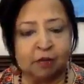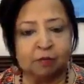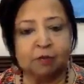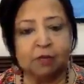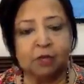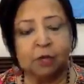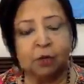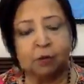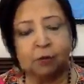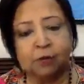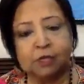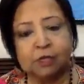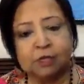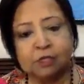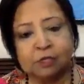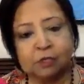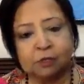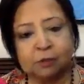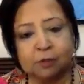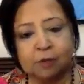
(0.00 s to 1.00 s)
we go
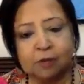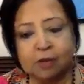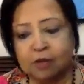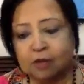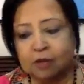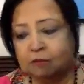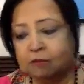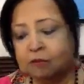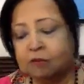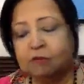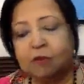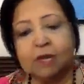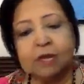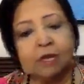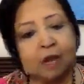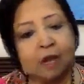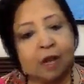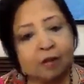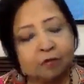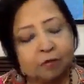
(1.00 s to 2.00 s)
into. We've
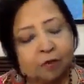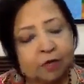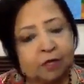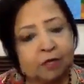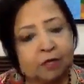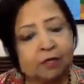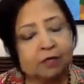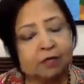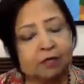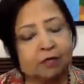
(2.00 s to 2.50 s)
uncovered